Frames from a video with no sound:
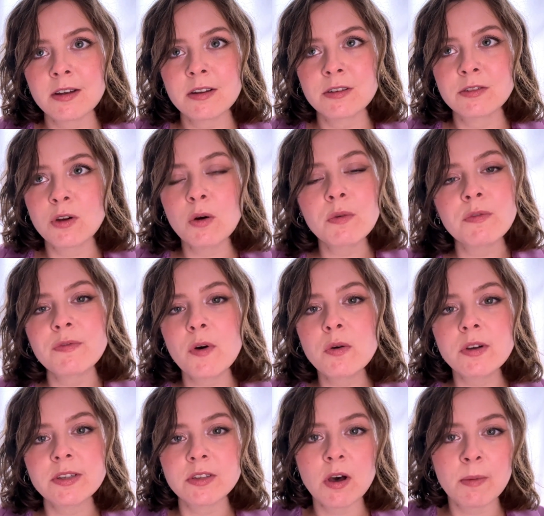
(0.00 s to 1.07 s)
don't
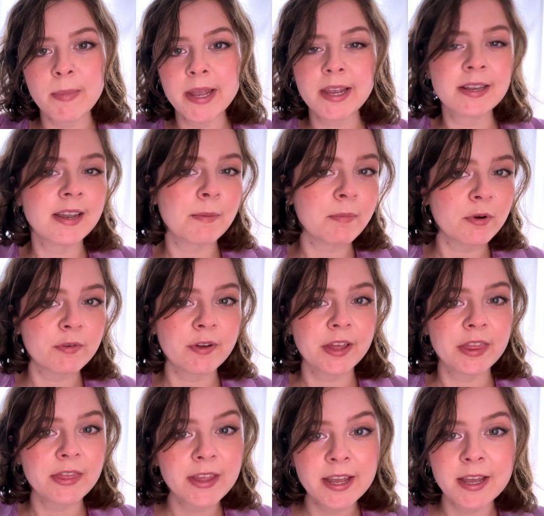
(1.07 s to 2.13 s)
focus on making that
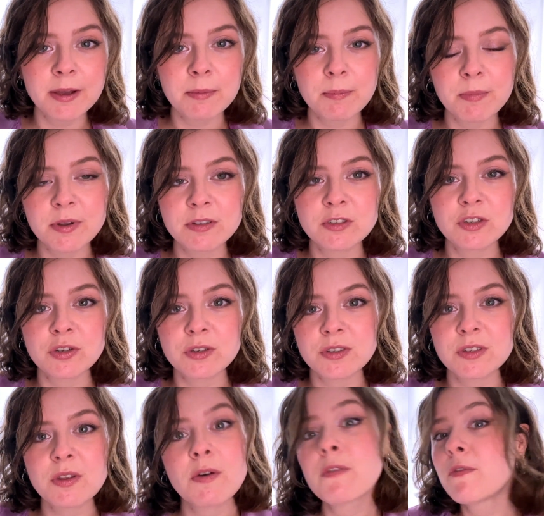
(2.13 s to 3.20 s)
perfect thing, but
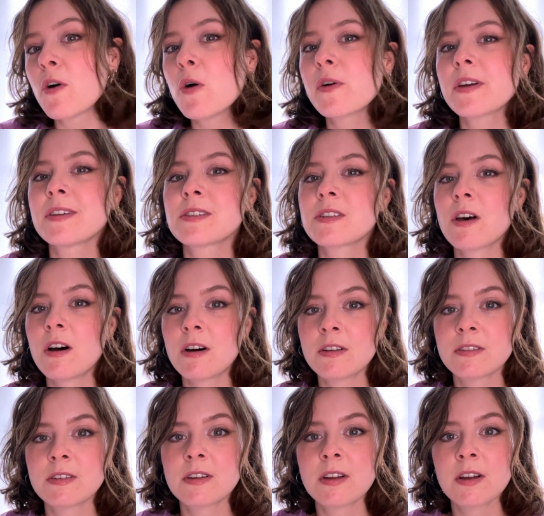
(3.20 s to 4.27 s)
just focus
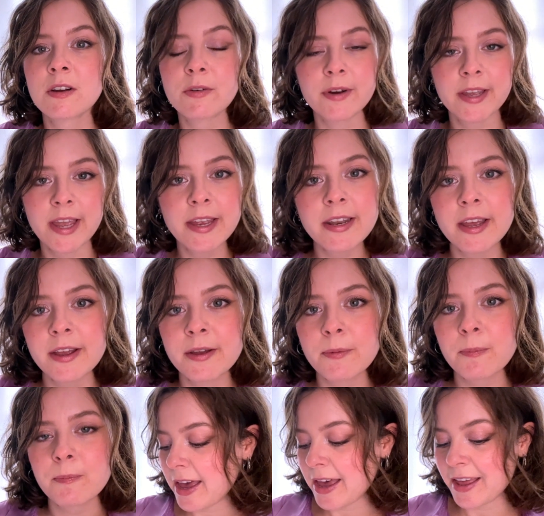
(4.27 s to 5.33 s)
on creating.
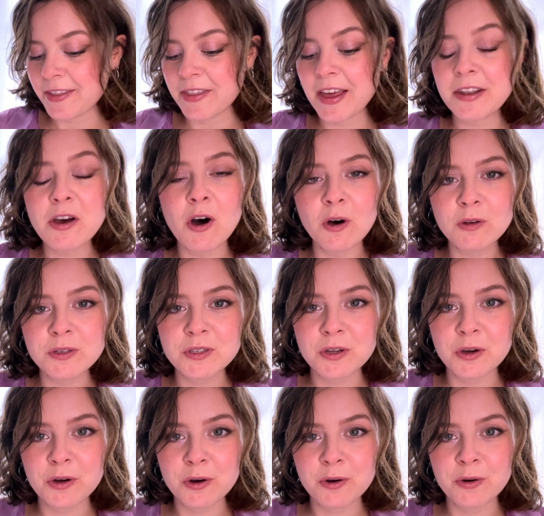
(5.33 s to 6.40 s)
And that
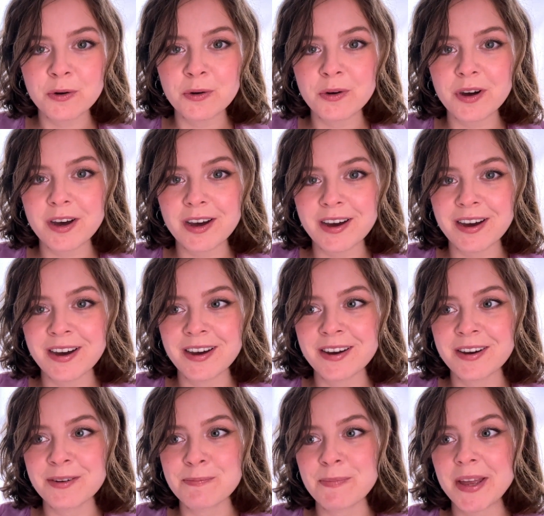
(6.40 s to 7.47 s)
also
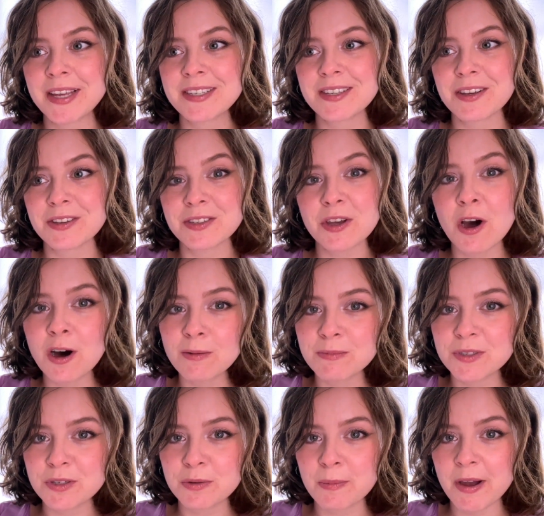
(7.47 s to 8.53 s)
makes us come
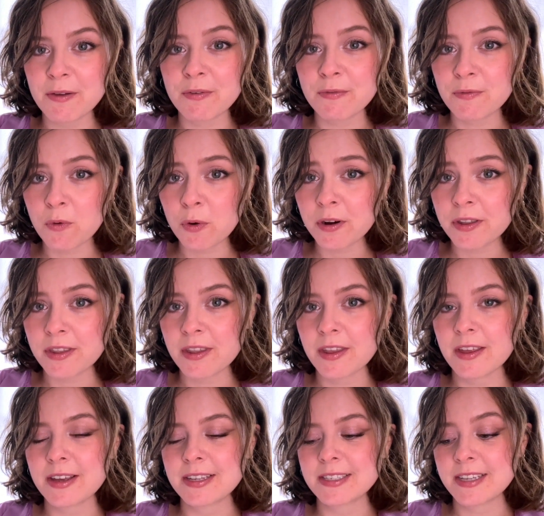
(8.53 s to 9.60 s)
to my fourth
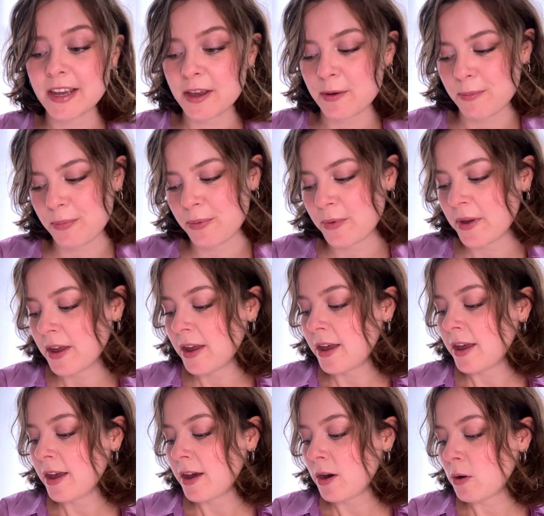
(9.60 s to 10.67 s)
tip,
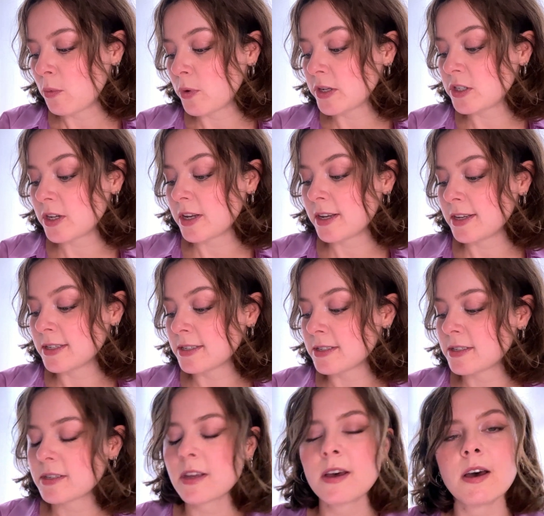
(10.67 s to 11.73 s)
which
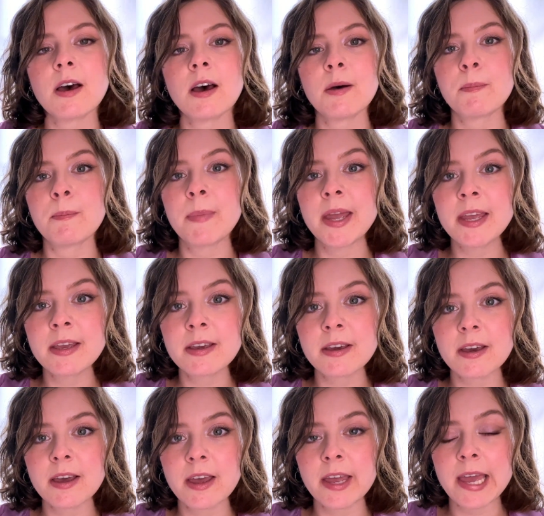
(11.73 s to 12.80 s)
is make
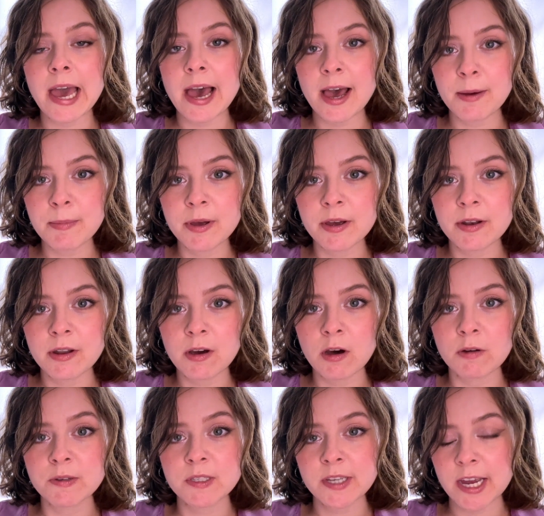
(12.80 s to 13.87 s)
a habit
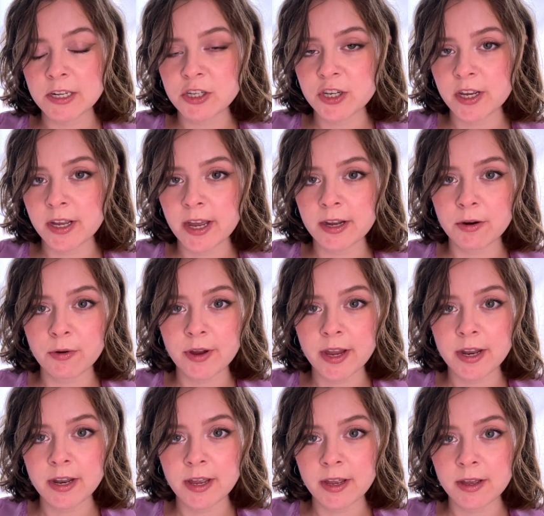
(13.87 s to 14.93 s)
of sketching and
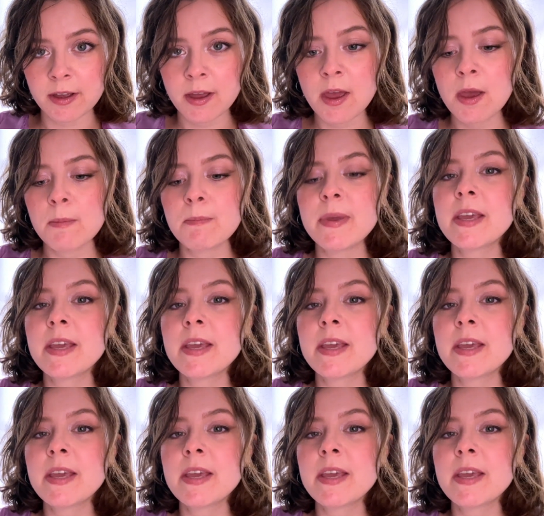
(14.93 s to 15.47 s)
creating. Be